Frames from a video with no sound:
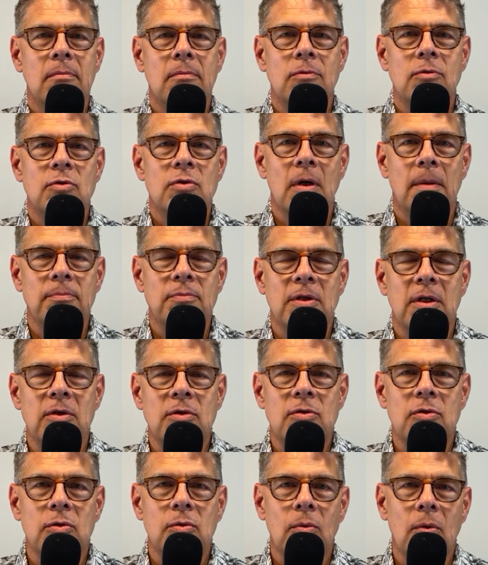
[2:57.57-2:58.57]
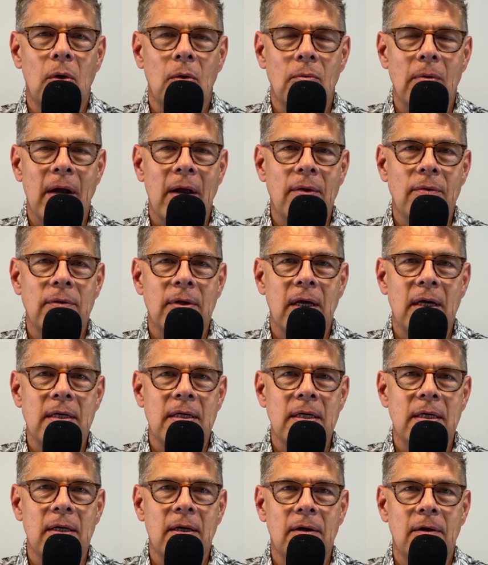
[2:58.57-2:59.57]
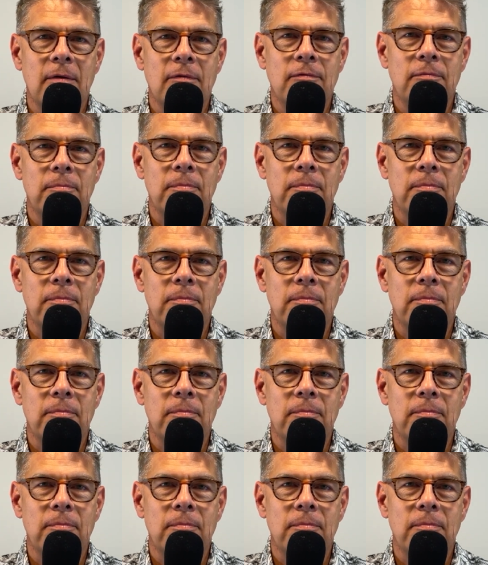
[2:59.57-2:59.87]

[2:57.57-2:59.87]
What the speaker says: jumped into around the idea of